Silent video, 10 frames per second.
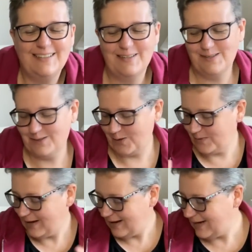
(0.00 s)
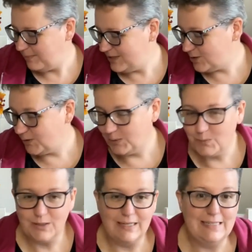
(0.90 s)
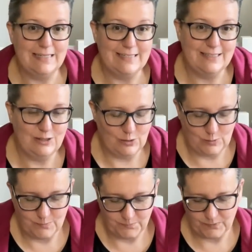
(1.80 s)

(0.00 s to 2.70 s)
So let me show you what I did do.